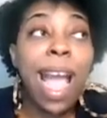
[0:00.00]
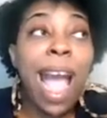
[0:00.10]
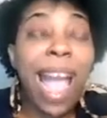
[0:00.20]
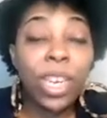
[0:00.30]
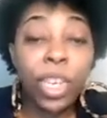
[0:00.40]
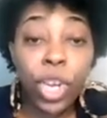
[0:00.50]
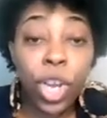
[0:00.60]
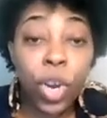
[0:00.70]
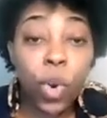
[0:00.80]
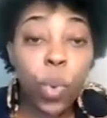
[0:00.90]
I
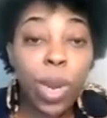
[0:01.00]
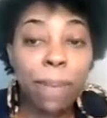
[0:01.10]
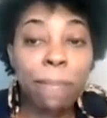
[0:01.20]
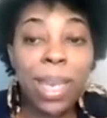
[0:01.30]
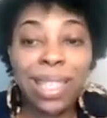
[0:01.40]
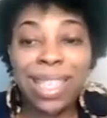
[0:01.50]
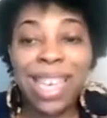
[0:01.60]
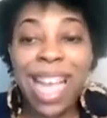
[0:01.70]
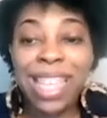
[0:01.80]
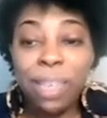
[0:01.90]
know what it means
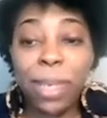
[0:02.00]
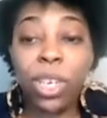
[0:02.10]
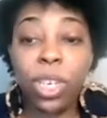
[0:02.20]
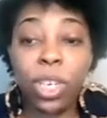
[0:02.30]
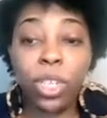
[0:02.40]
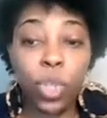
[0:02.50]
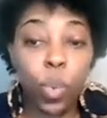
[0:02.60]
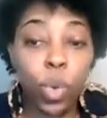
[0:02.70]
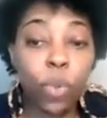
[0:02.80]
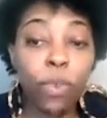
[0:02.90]
not to be a good
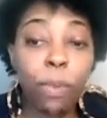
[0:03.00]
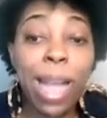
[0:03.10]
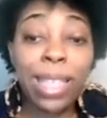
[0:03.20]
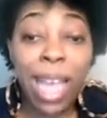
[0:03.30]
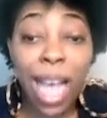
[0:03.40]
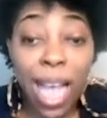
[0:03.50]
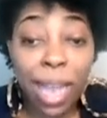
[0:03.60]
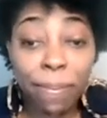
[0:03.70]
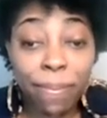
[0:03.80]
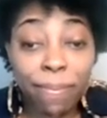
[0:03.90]
steward over my
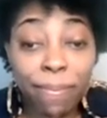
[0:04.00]
time.